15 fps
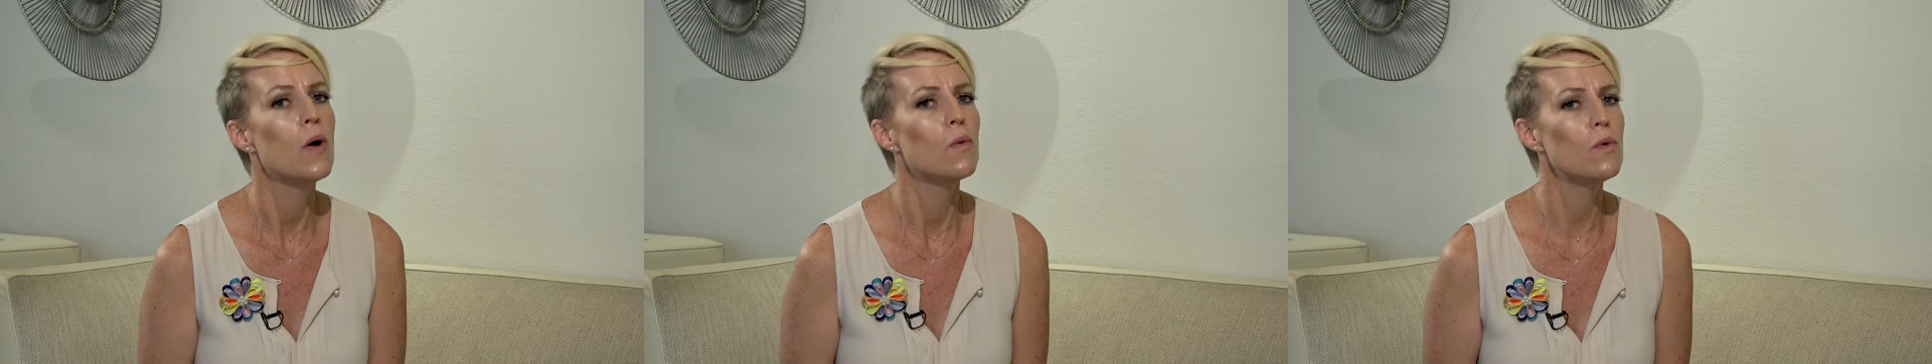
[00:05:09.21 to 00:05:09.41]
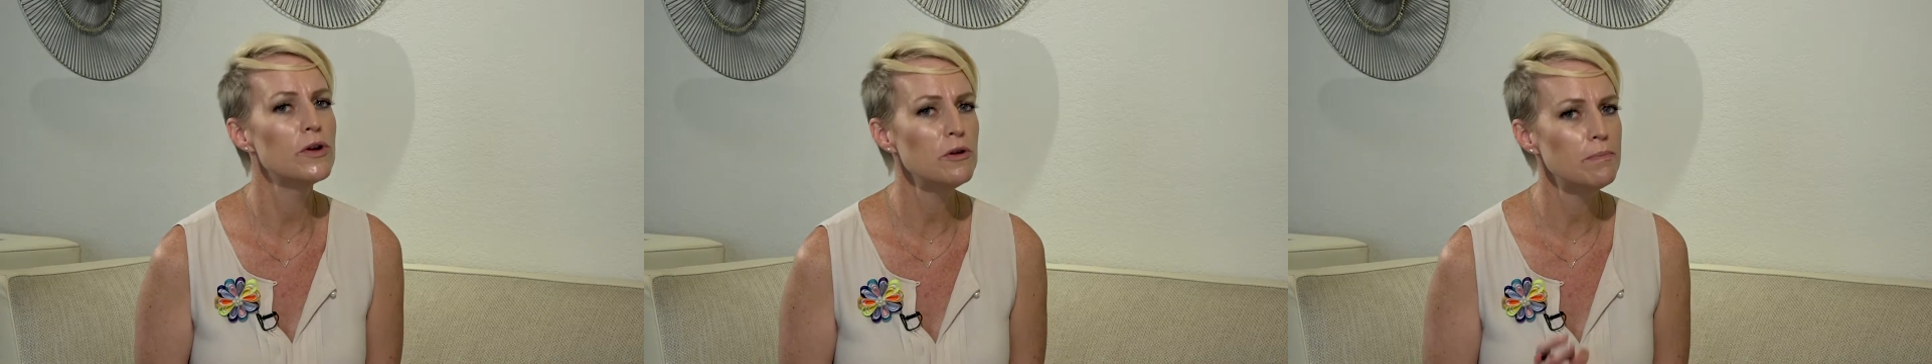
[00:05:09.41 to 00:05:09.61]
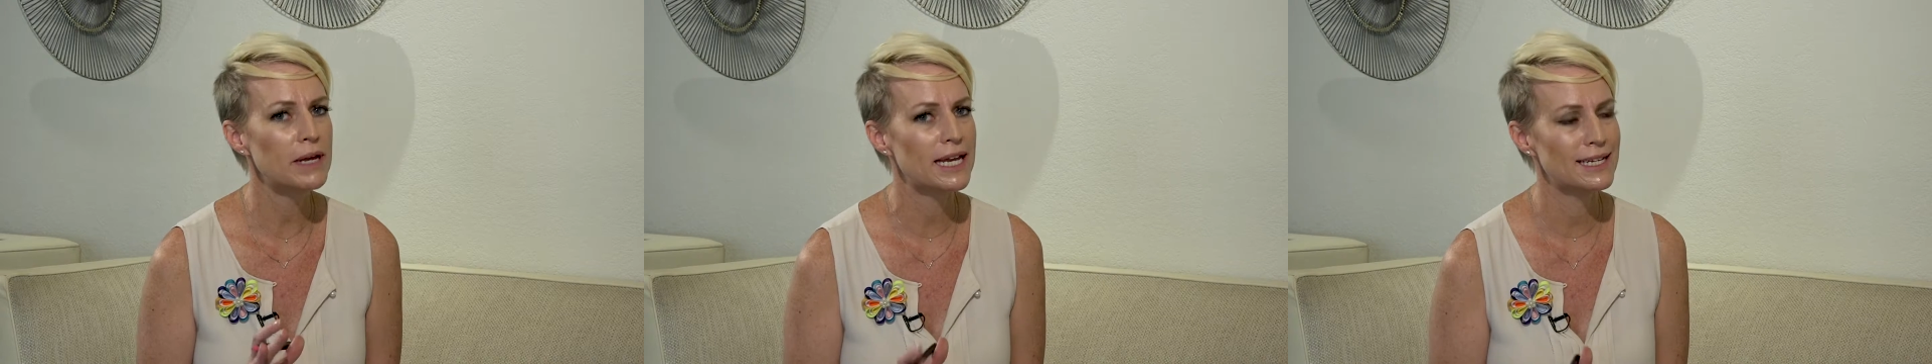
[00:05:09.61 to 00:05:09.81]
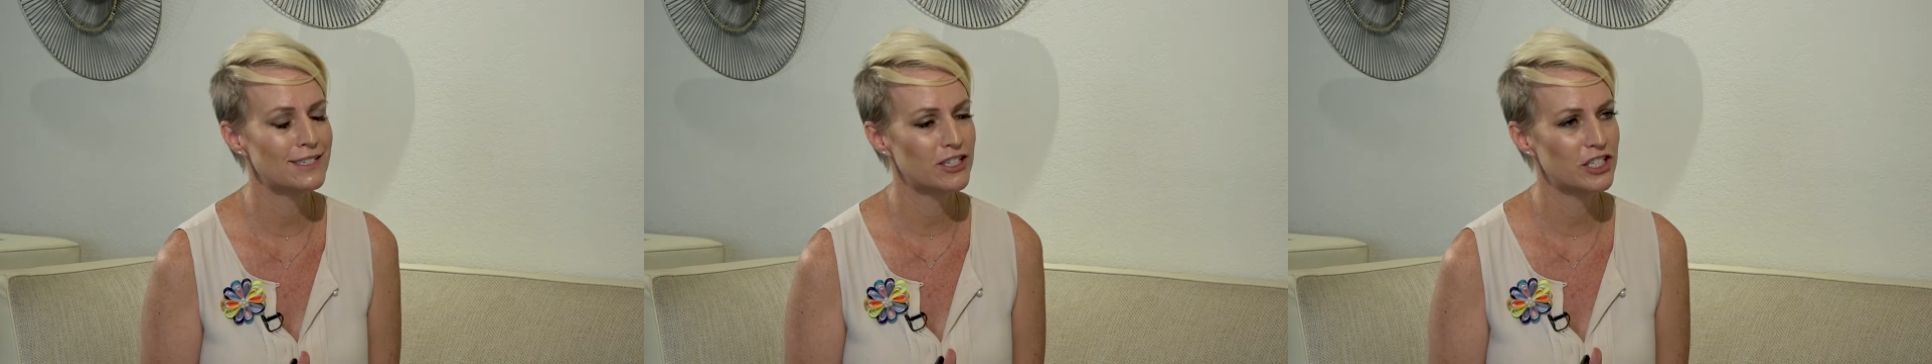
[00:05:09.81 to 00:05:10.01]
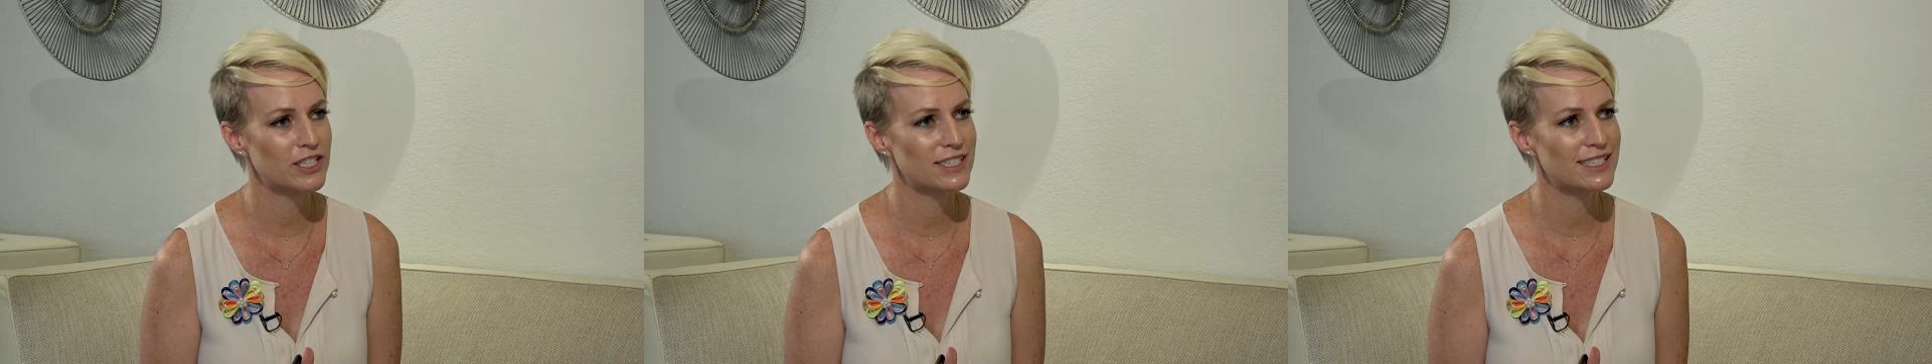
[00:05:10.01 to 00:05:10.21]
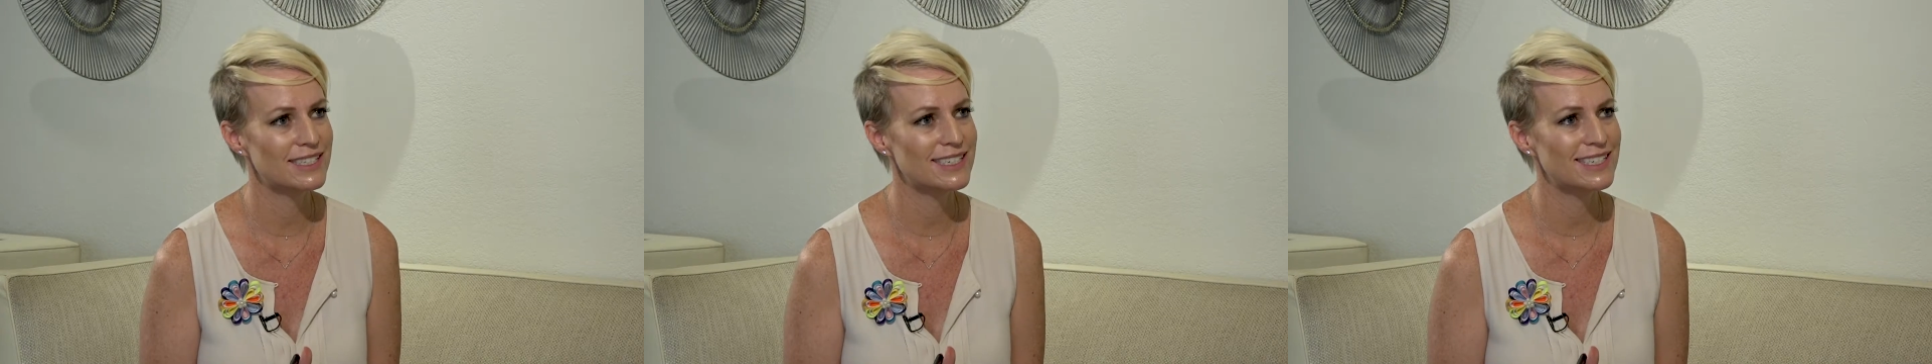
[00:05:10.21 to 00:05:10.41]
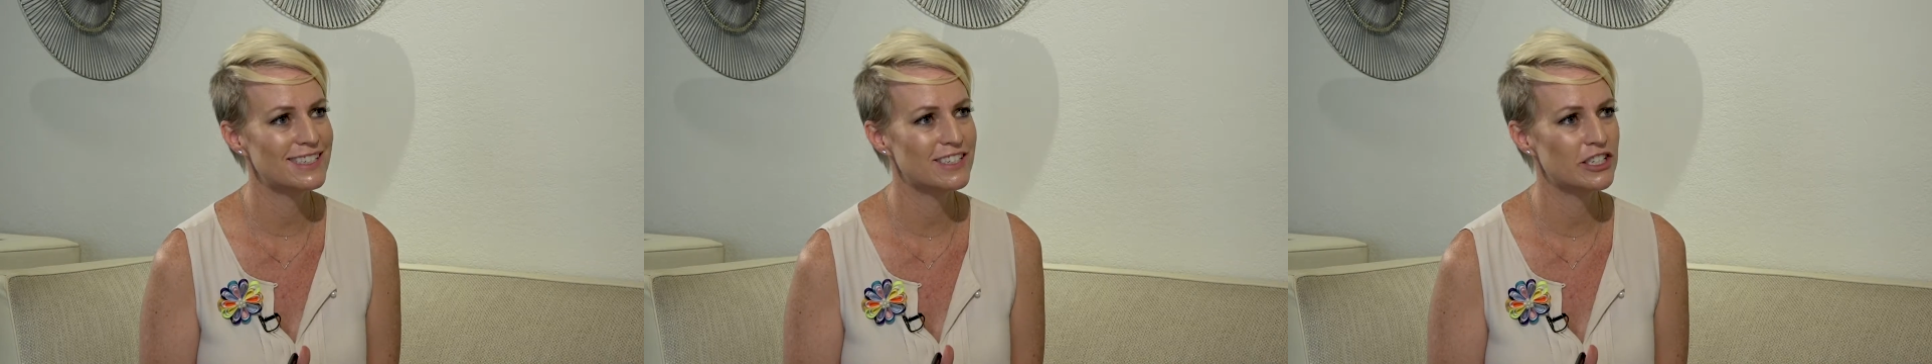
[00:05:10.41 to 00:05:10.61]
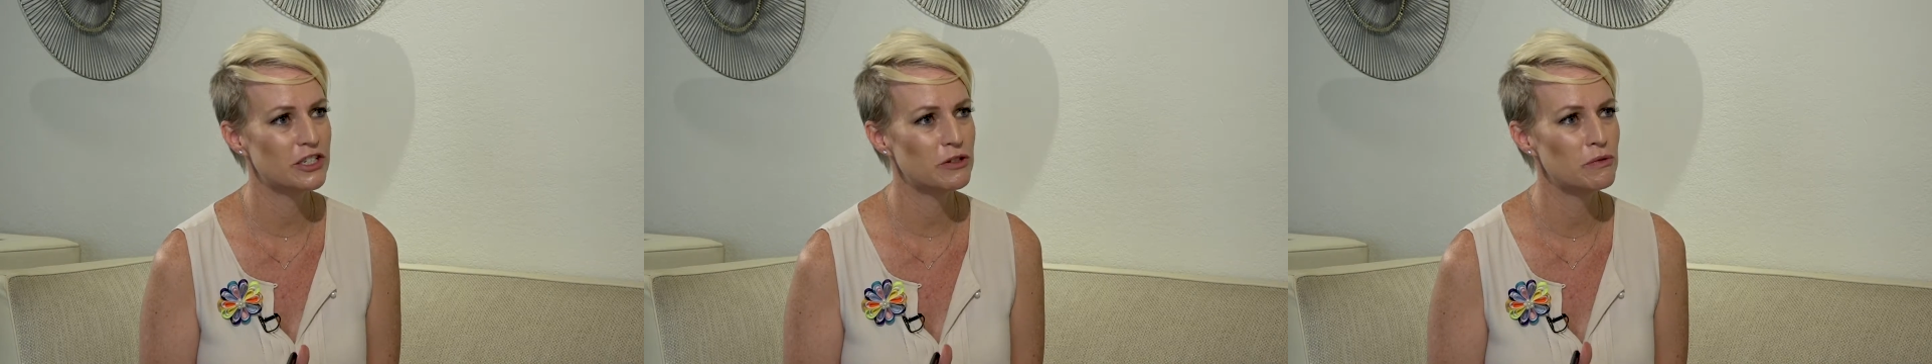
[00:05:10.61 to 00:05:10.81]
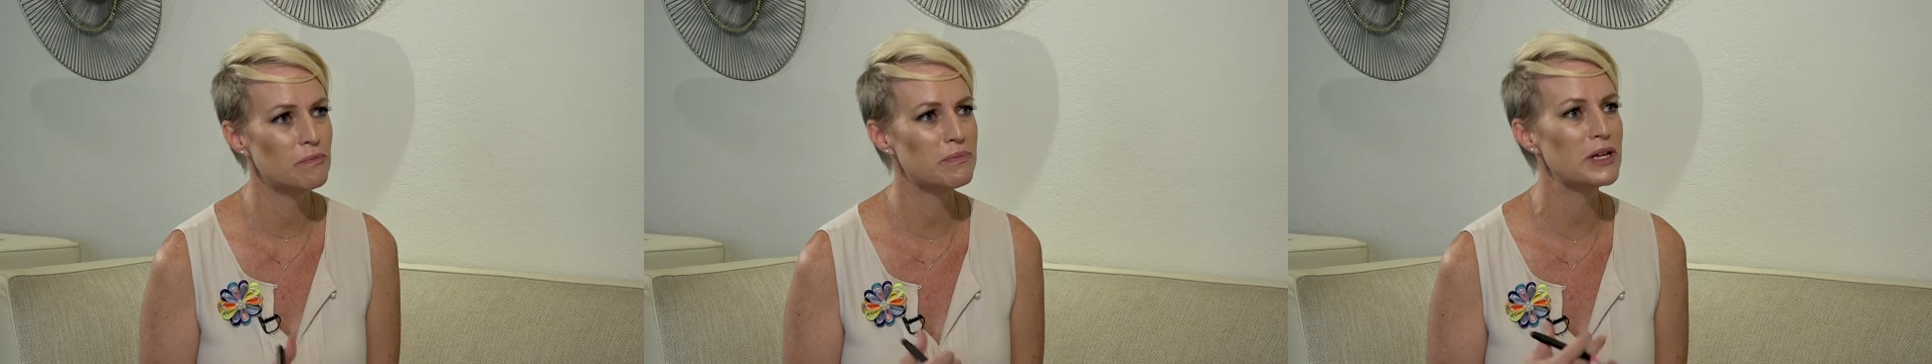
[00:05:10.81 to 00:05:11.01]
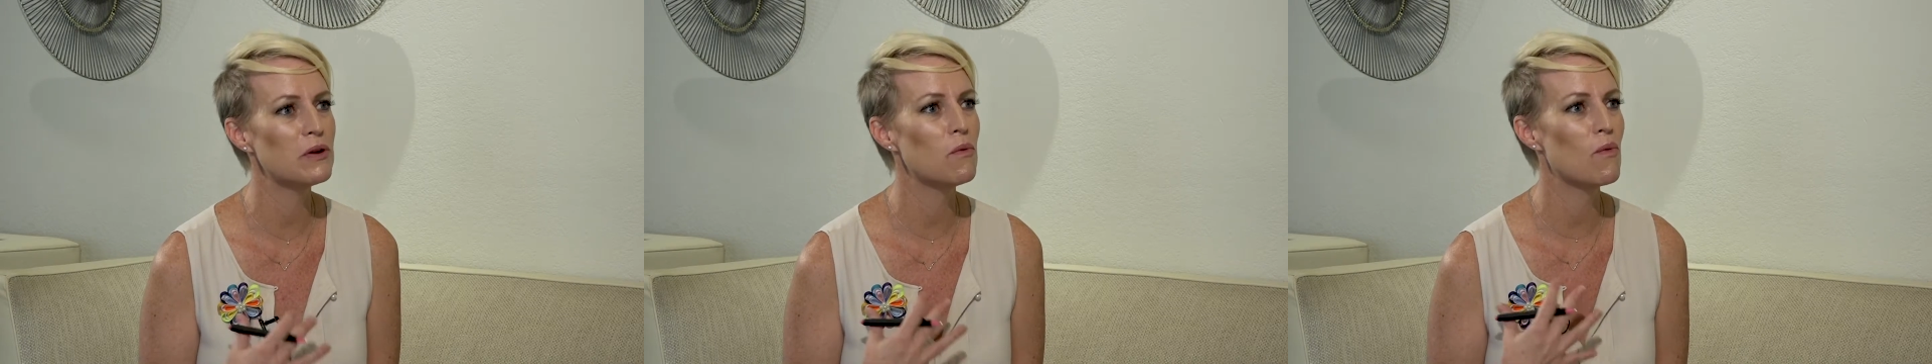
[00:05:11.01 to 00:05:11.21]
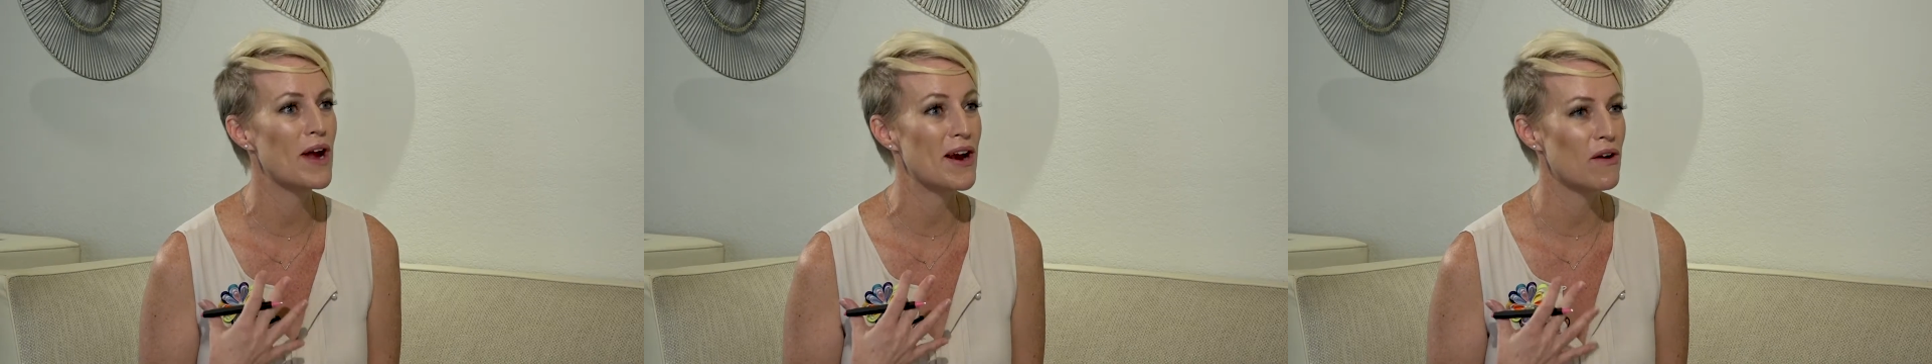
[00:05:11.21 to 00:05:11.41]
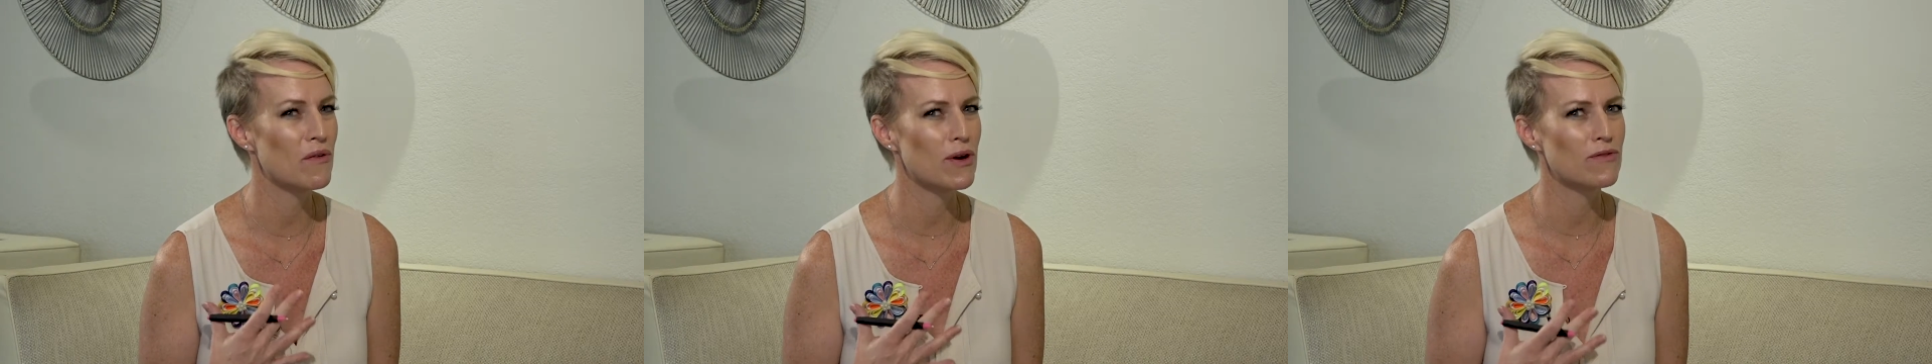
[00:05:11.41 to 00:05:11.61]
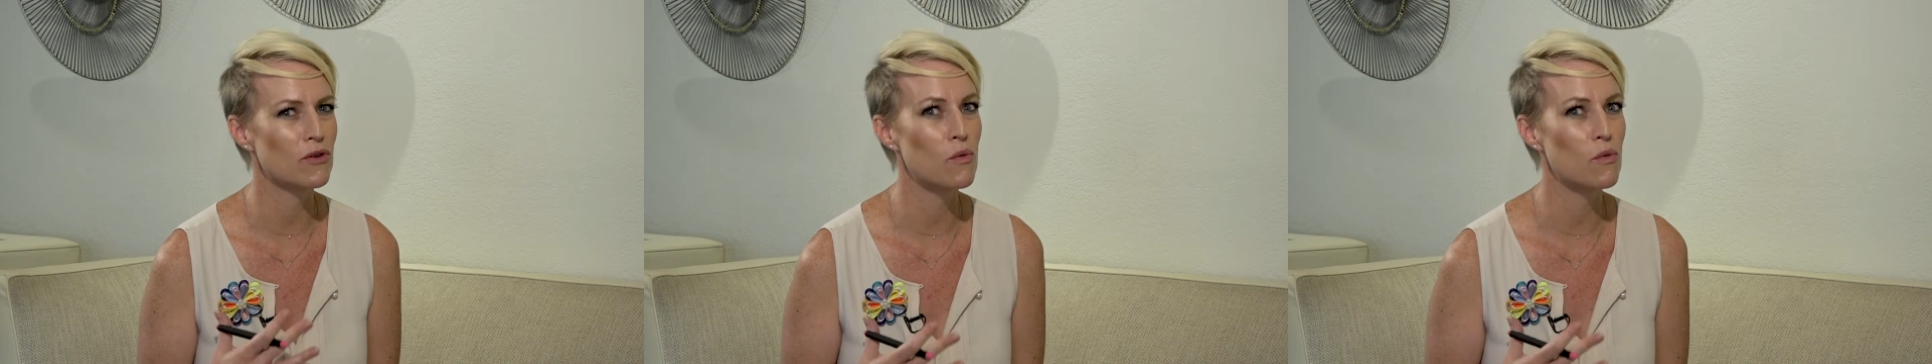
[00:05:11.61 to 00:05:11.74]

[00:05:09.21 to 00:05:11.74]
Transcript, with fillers: What do patients need to be aware of,